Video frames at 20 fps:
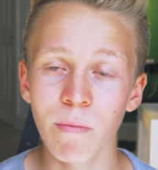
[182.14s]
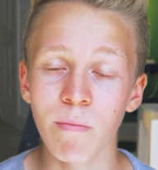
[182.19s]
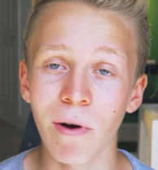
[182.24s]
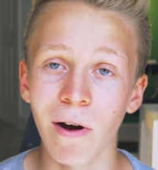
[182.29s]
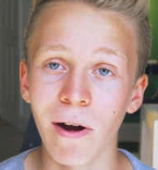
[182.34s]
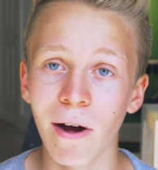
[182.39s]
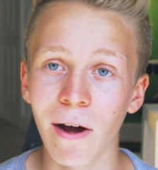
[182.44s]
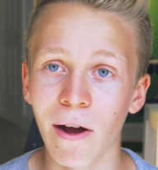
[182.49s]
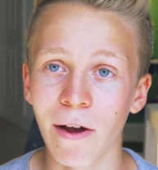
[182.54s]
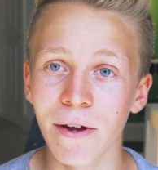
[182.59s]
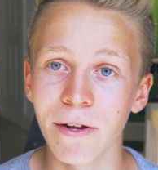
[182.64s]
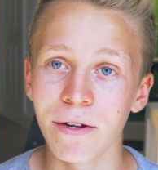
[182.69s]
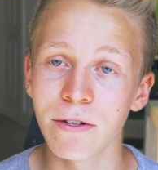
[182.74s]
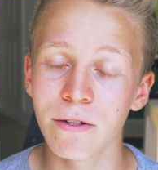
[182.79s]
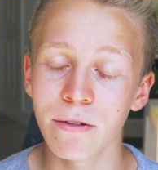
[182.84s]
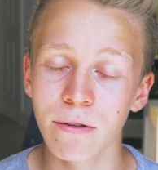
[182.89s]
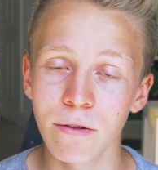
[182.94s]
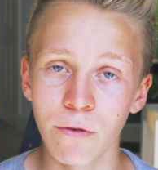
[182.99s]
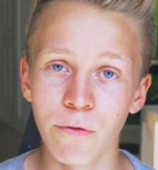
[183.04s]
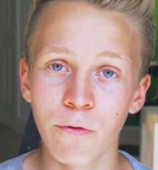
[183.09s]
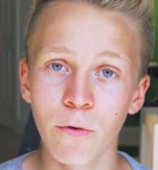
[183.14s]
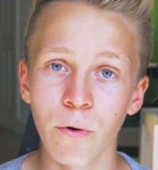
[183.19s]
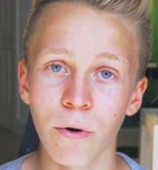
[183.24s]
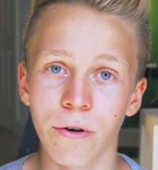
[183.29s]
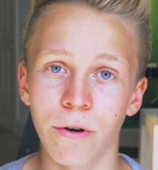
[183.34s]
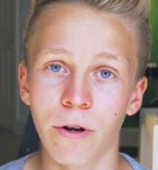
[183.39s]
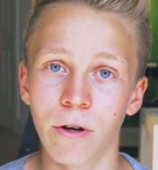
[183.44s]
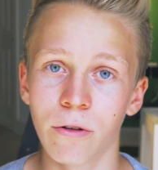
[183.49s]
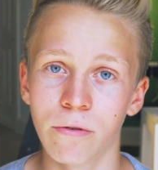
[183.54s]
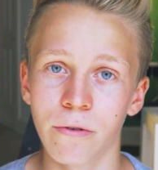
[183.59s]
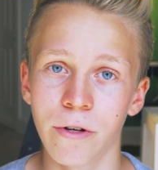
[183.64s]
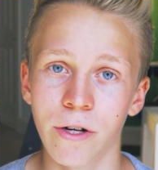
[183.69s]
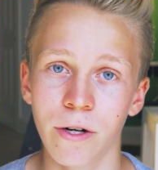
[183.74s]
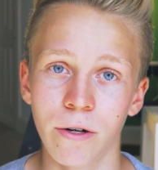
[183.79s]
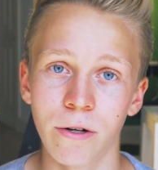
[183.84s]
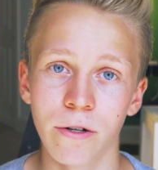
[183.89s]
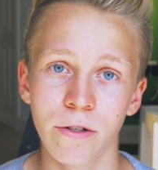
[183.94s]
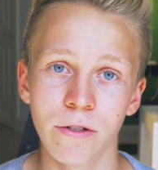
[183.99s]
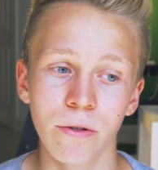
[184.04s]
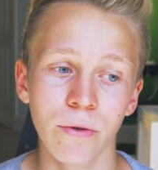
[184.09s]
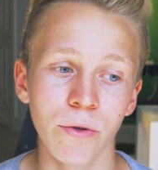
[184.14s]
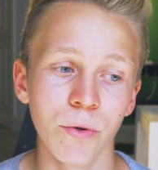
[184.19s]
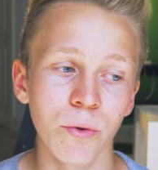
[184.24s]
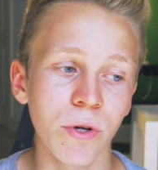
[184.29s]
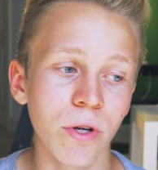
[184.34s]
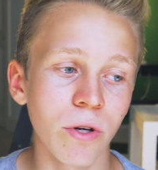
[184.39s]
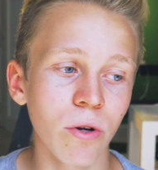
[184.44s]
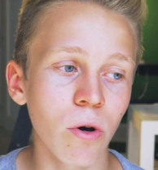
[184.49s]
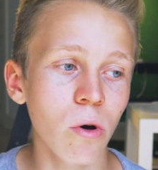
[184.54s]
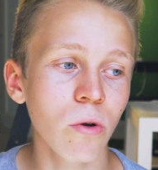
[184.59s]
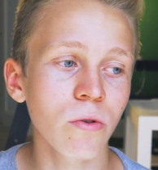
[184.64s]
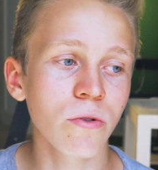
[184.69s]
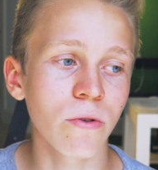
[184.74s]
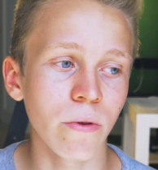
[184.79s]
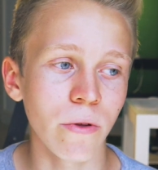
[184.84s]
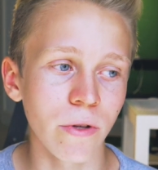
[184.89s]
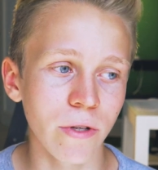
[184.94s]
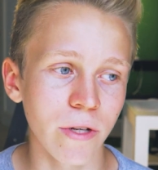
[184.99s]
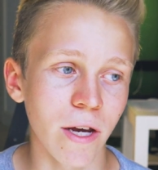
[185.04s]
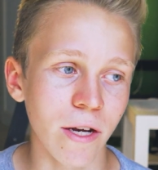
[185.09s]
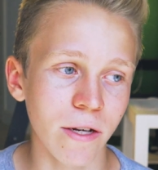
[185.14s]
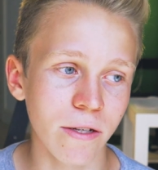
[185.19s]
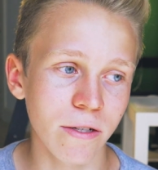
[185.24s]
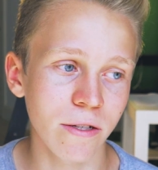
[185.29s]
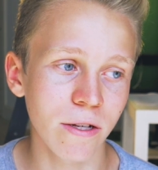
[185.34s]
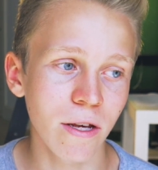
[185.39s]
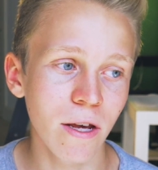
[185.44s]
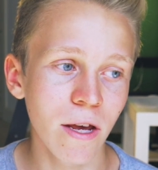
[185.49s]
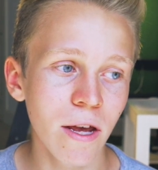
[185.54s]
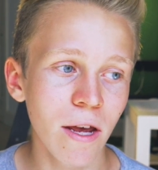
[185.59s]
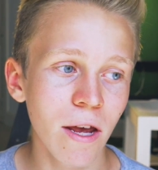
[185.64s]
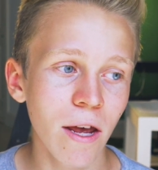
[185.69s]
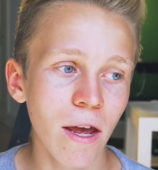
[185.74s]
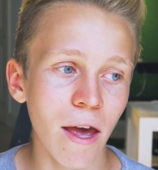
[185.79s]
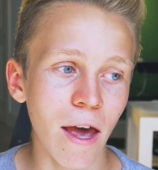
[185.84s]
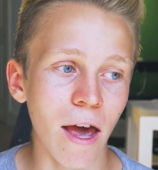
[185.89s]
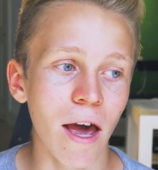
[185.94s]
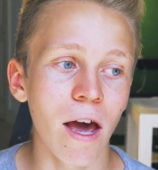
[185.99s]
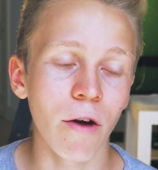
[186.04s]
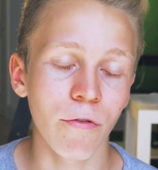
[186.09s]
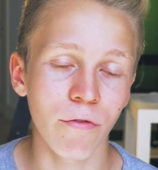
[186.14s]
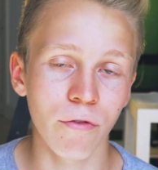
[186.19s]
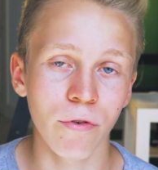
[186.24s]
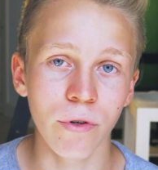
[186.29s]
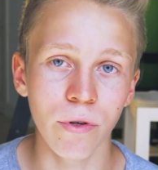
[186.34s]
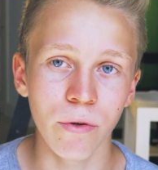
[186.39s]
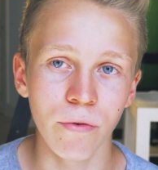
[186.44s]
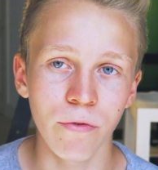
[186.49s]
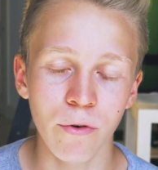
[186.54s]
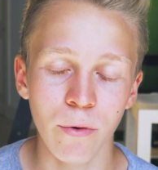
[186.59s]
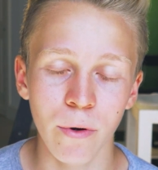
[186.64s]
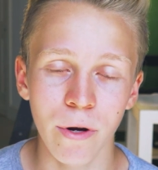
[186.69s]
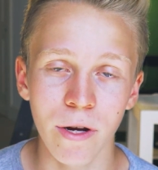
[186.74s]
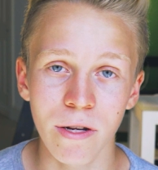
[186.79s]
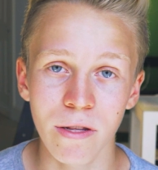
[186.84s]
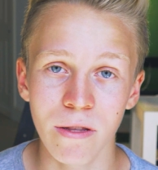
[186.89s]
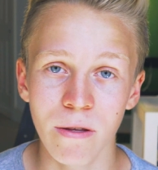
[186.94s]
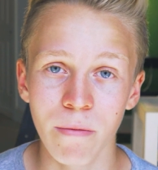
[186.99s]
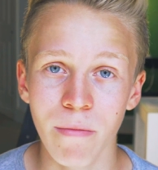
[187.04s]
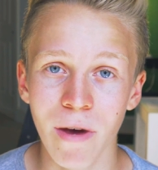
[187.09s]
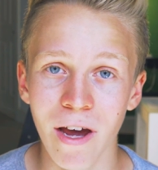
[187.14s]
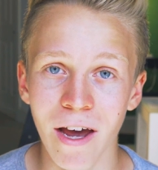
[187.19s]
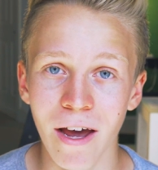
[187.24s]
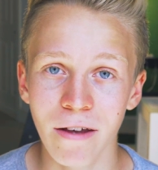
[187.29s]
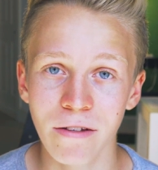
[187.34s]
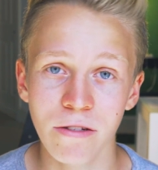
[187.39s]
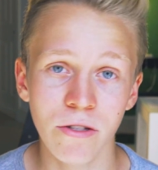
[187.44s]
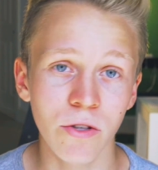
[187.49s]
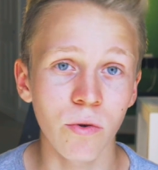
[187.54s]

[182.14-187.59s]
behind the foreground layer, so you can alter the text after you've created the mask.